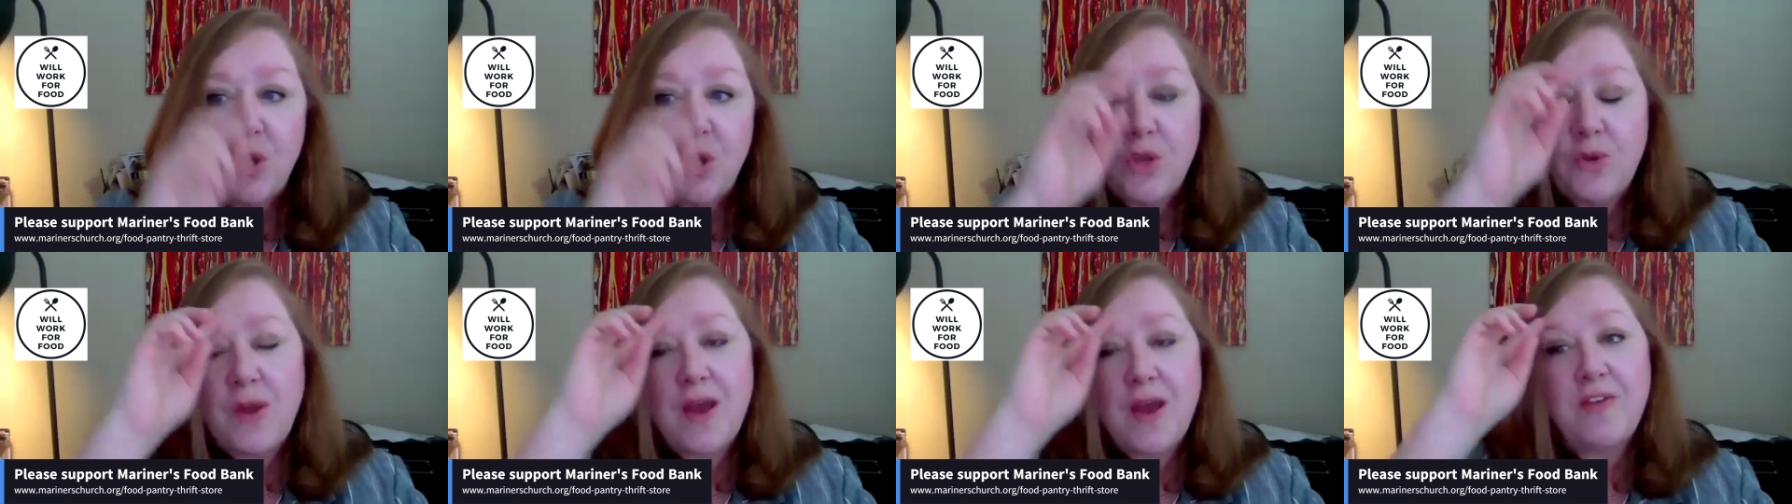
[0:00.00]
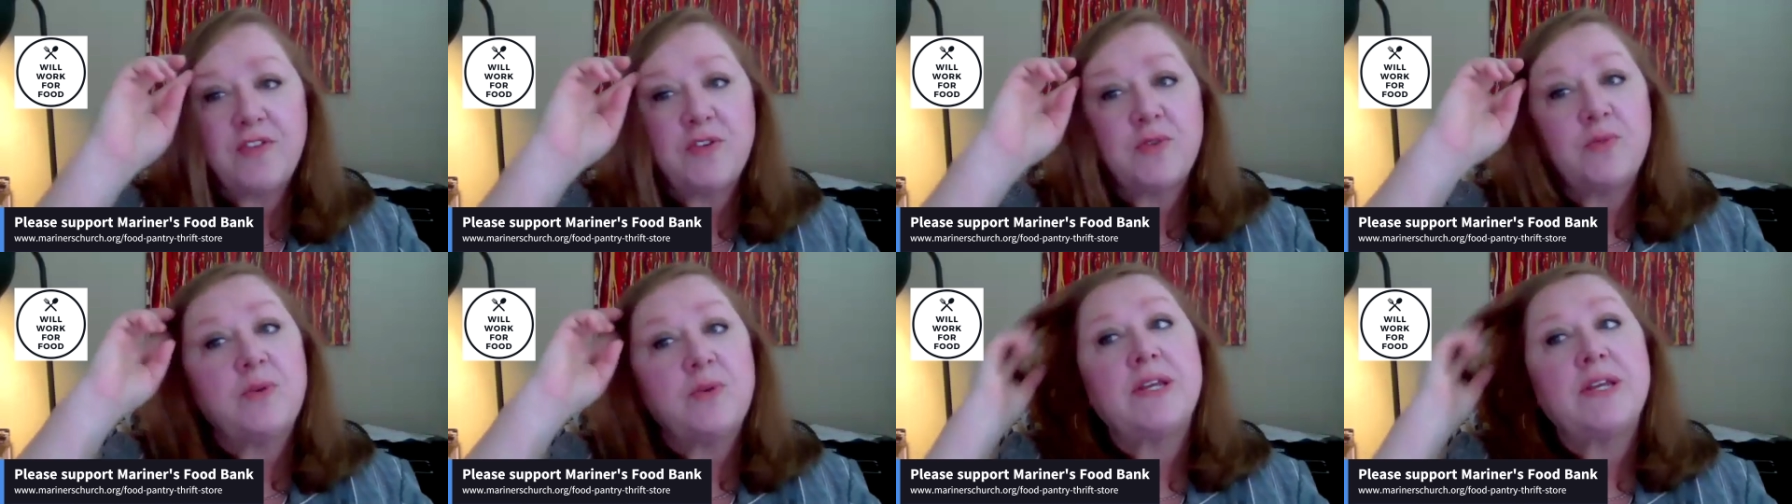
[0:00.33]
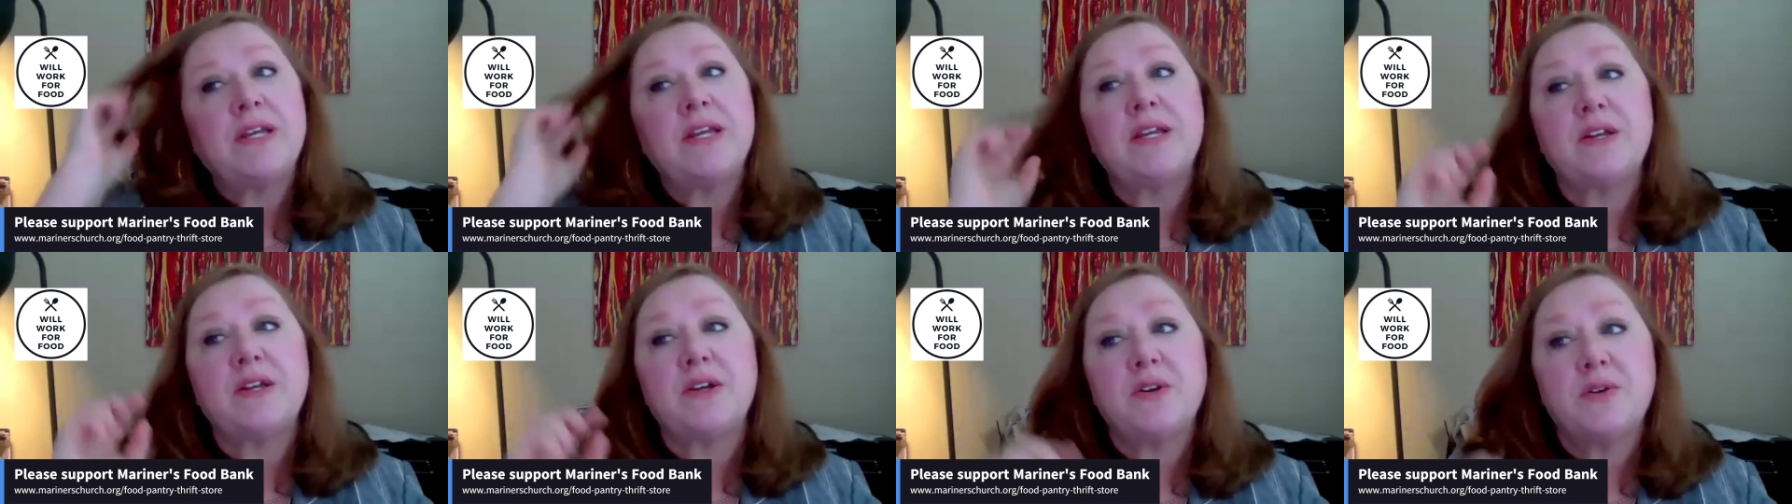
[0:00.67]
you have to
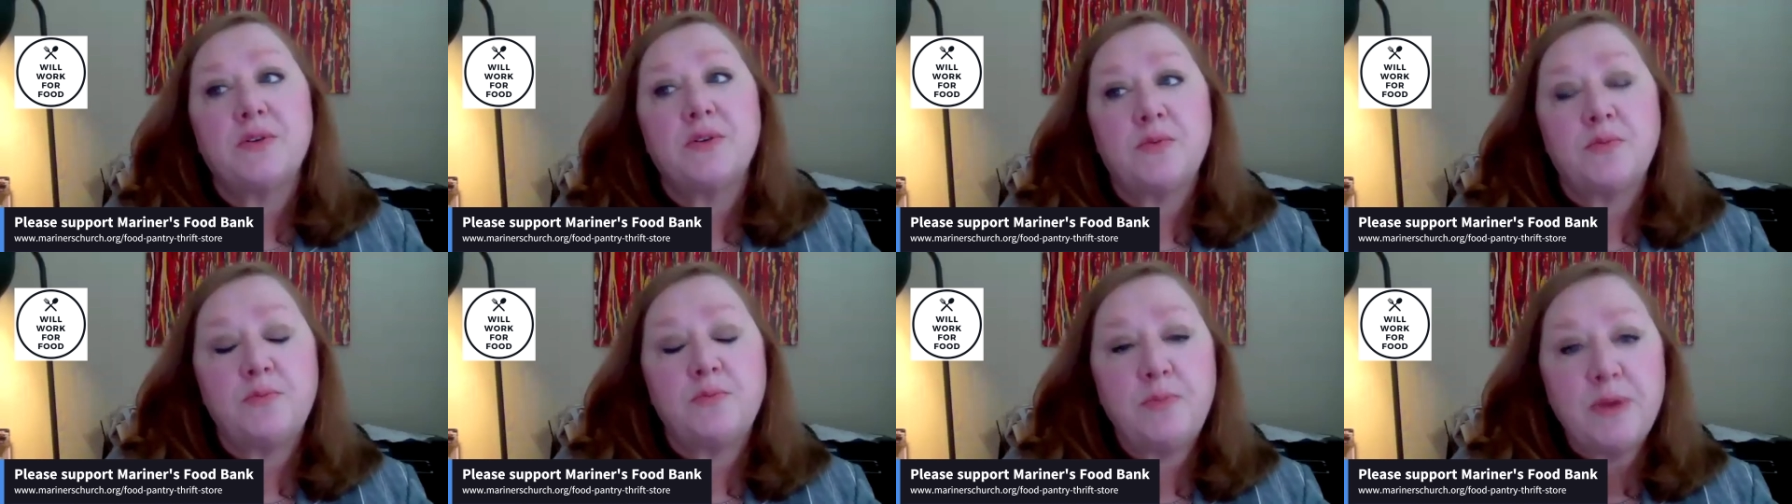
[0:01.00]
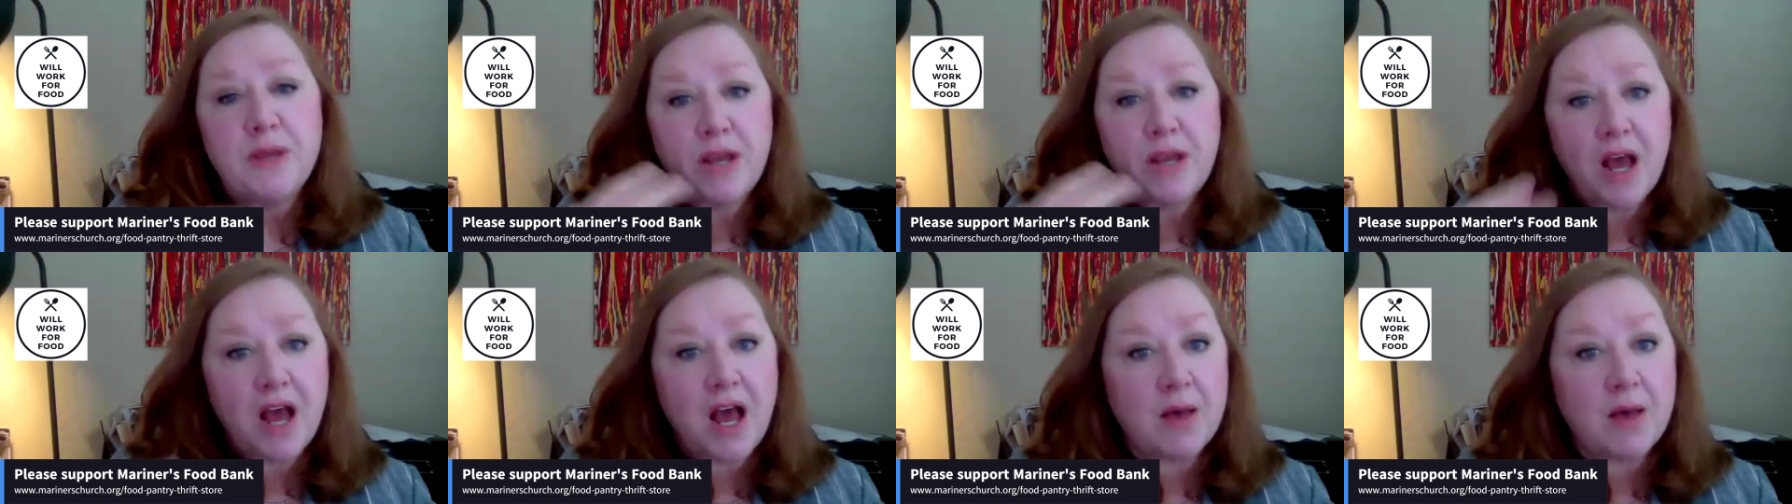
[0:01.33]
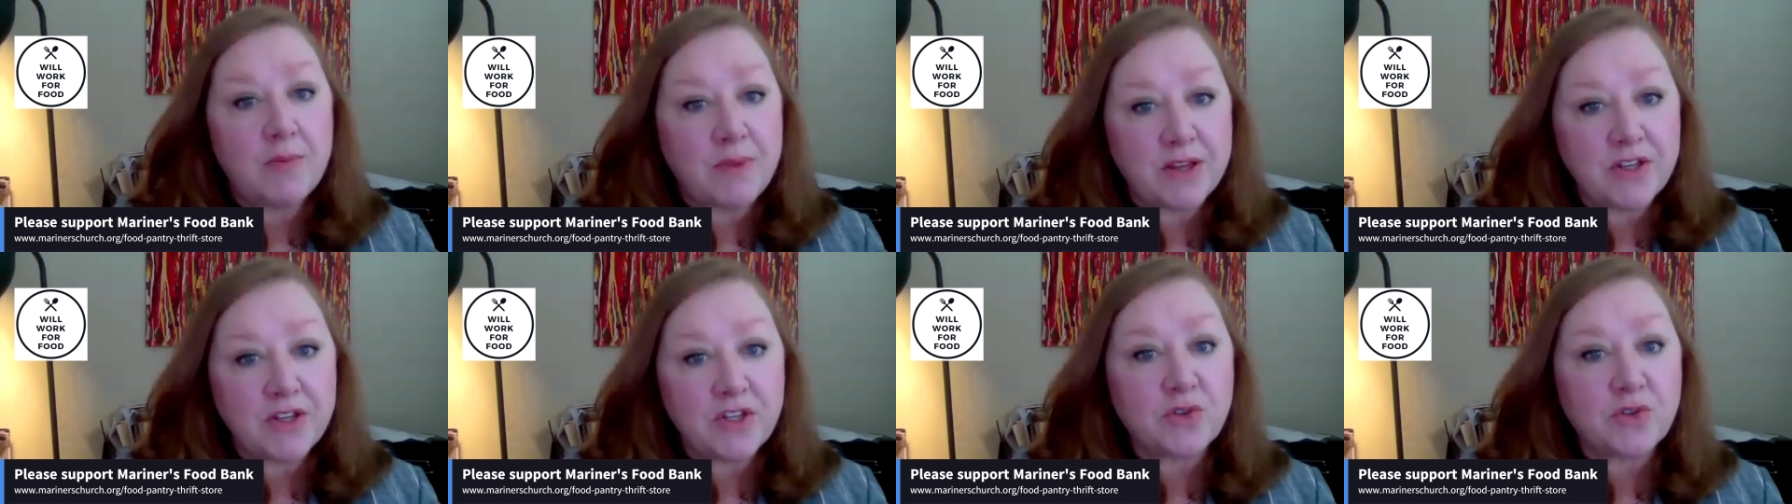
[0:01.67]
really become a